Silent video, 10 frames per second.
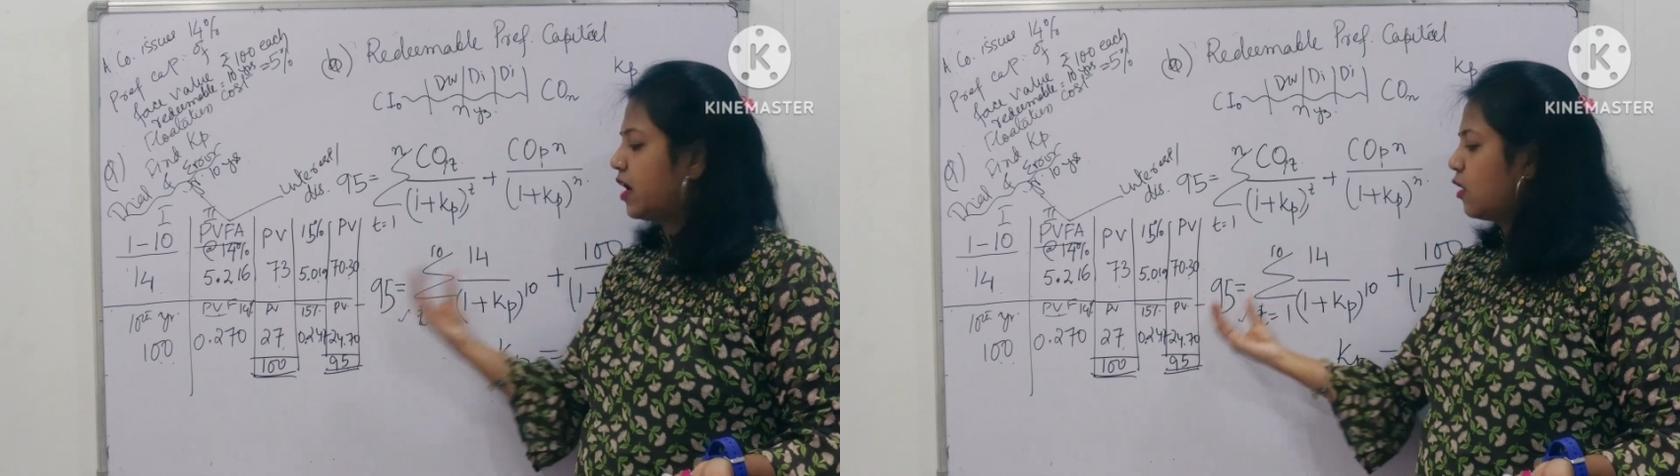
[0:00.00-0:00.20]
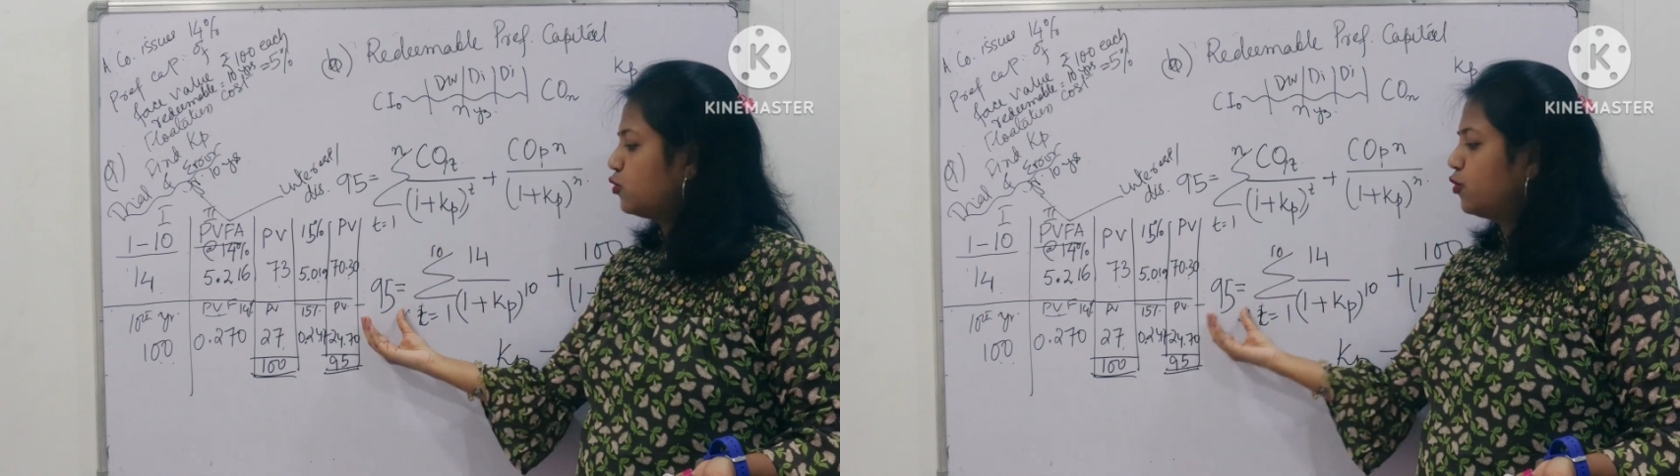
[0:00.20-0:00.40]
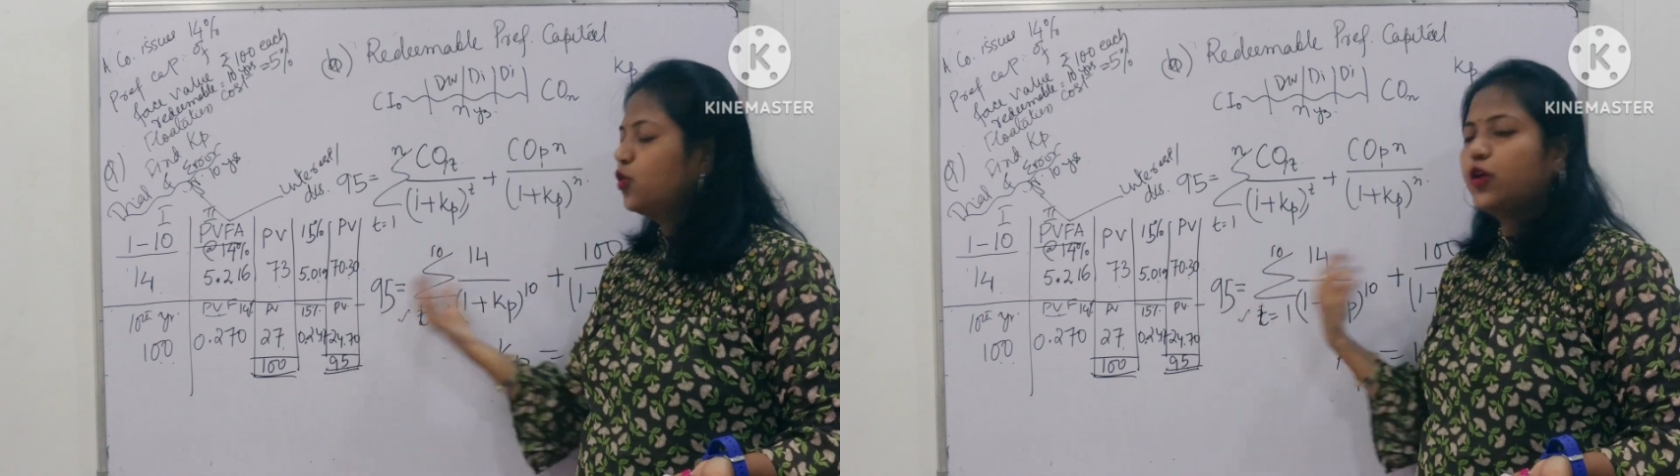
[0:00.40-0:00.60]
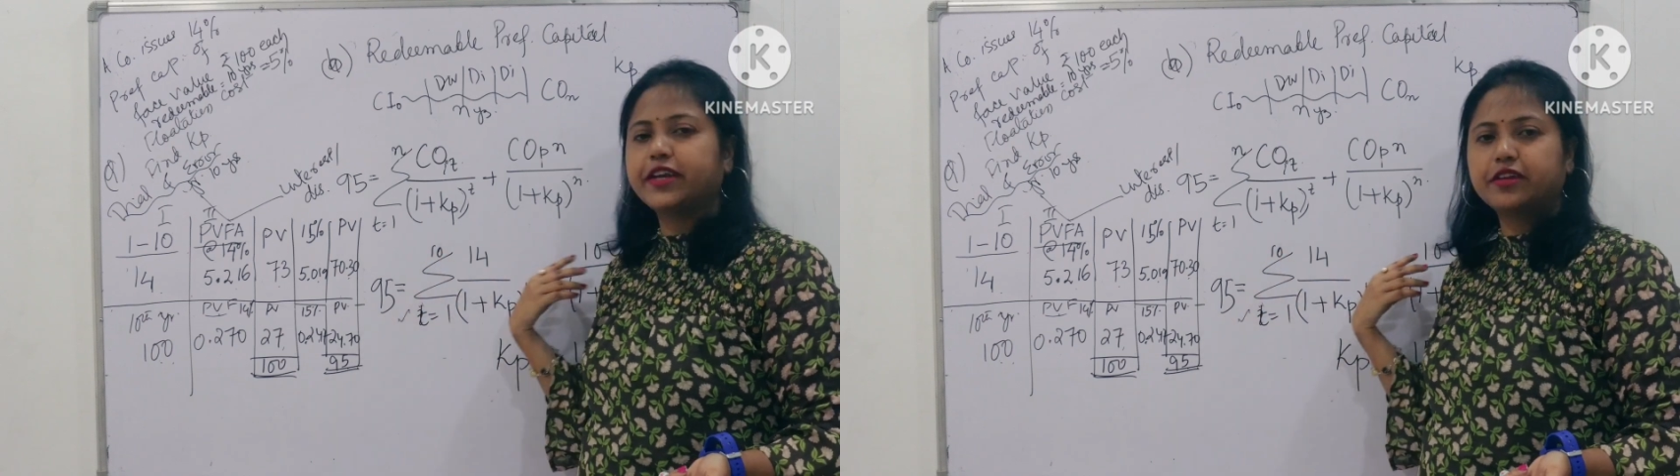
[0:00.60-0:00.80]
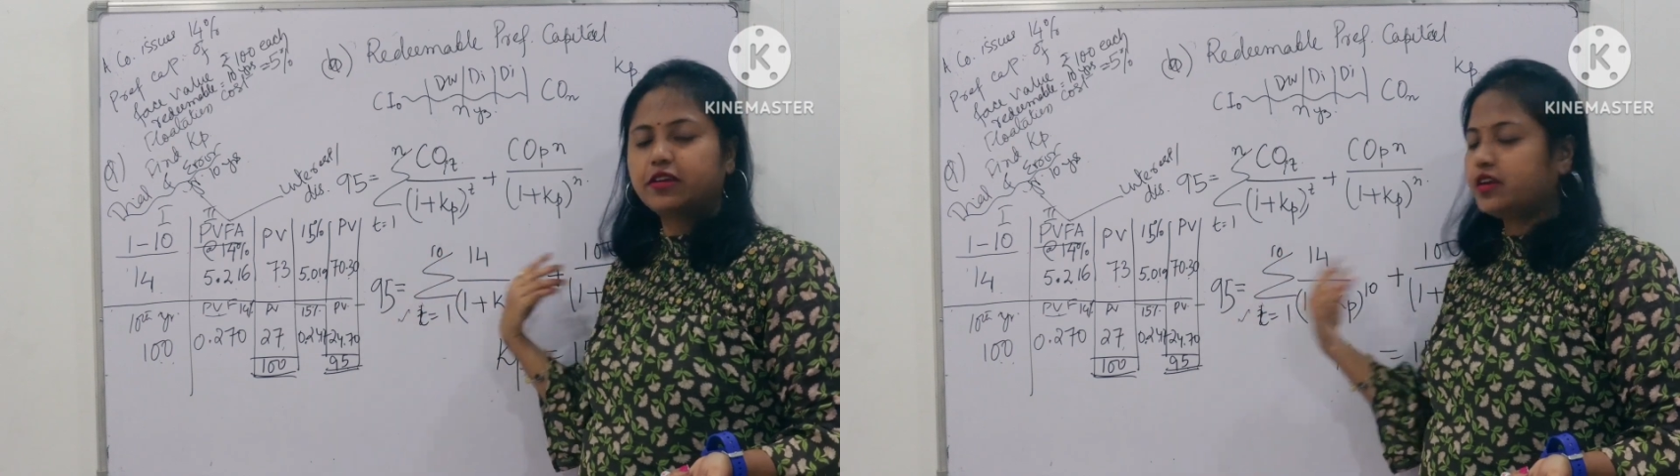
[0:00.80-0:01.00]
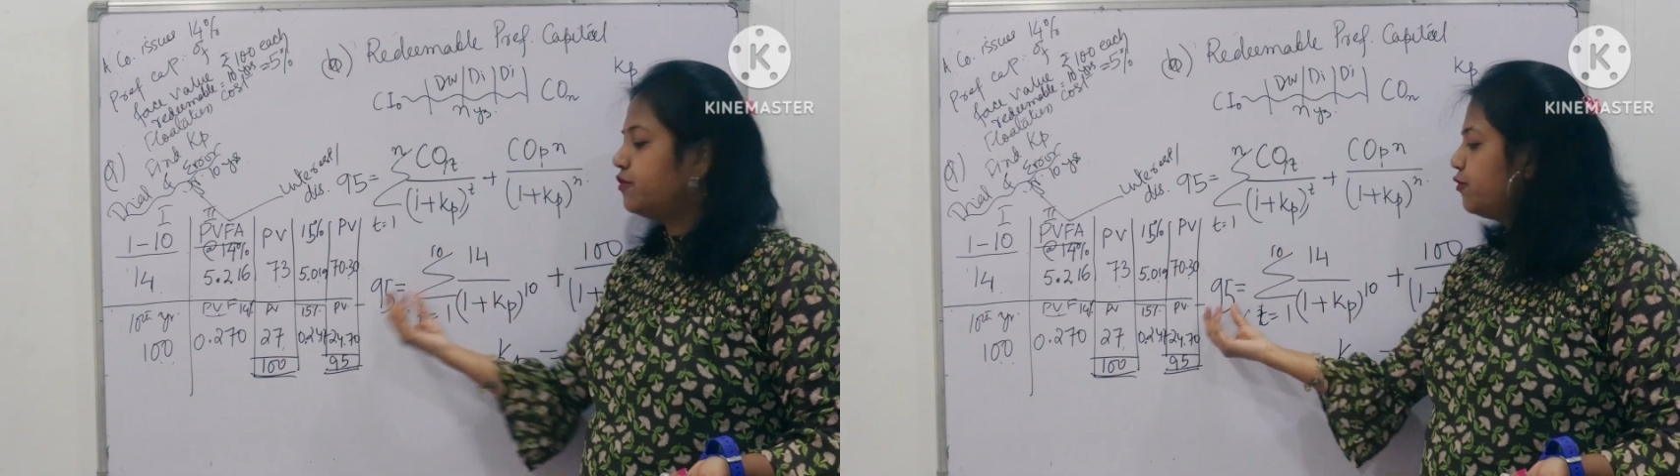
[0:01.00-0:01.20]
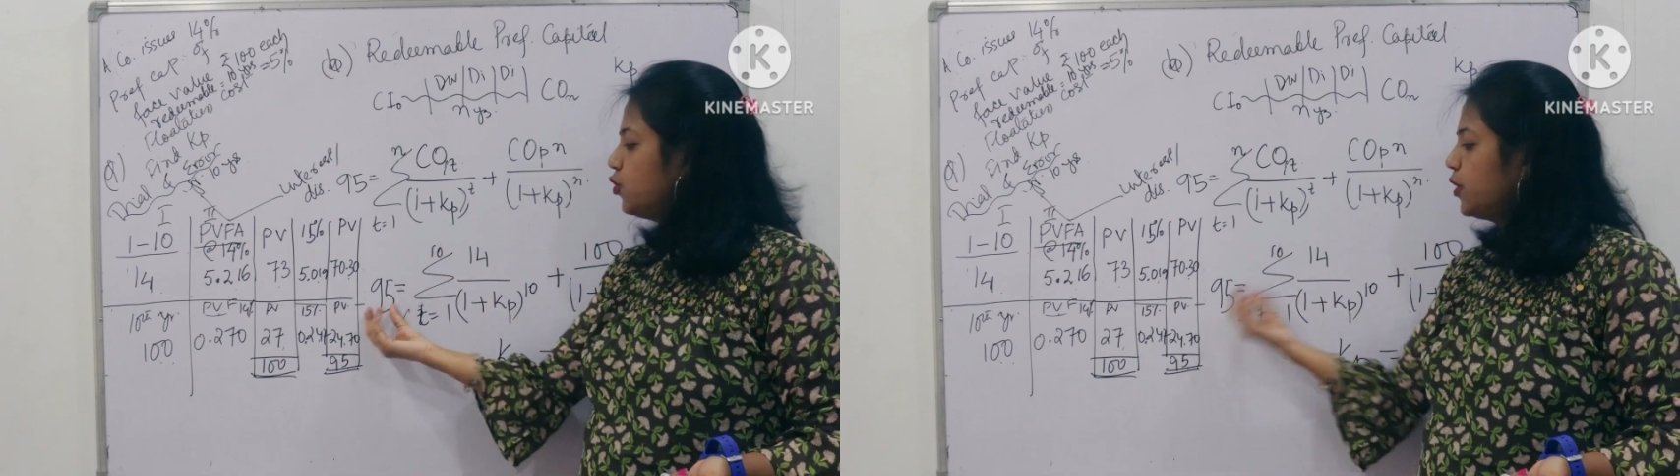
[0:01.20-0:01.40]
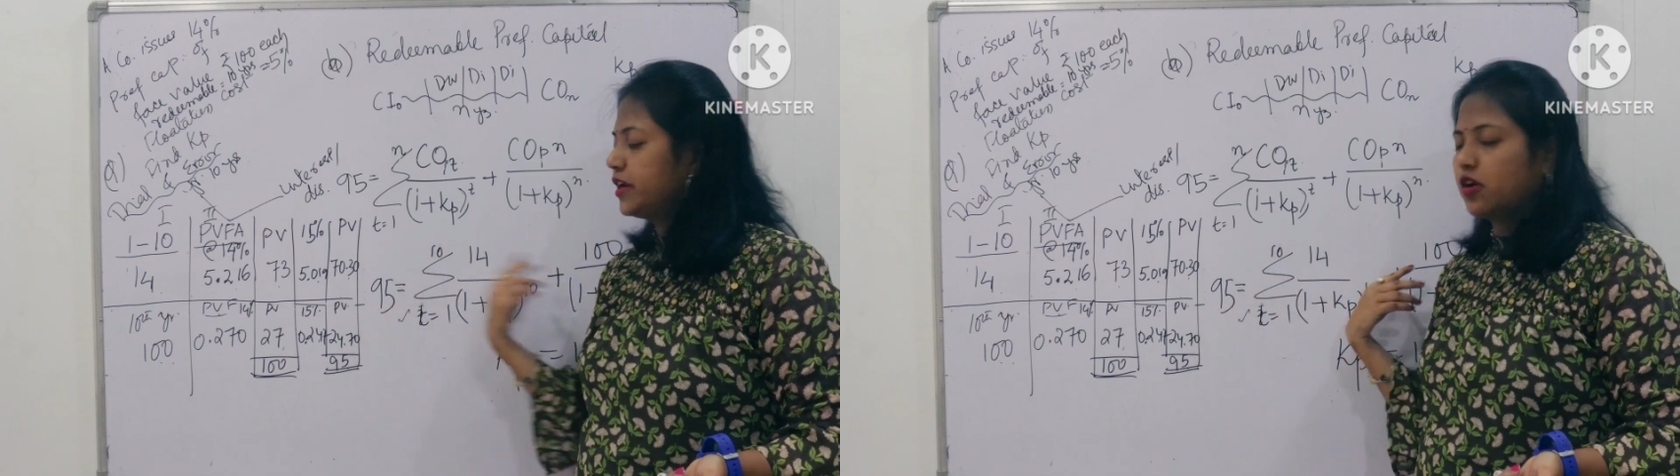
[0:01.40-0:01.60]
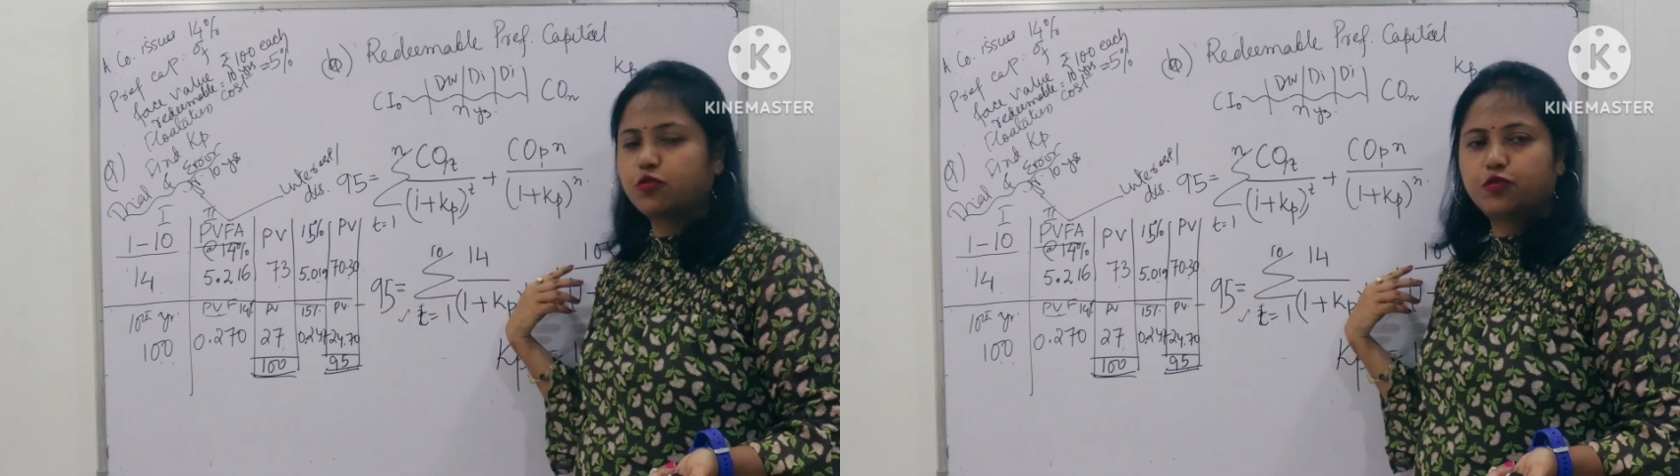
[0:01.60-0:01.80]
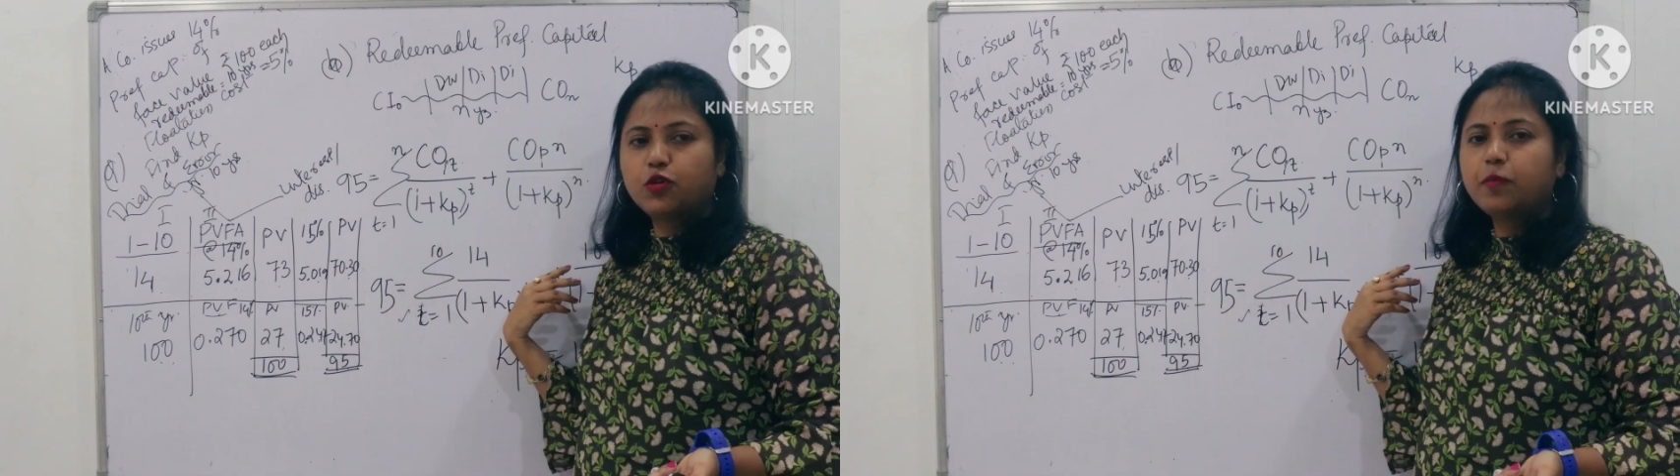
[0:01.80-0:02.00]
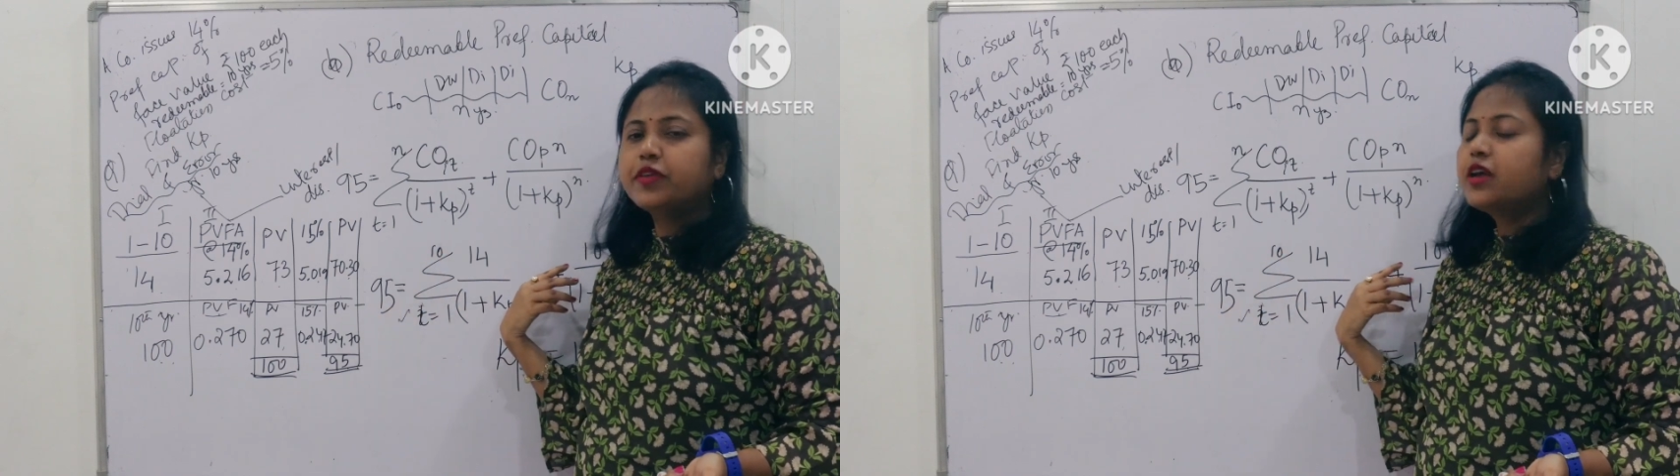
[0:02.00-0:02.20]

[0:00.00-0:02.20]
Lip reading: outflow and inflow and outflow.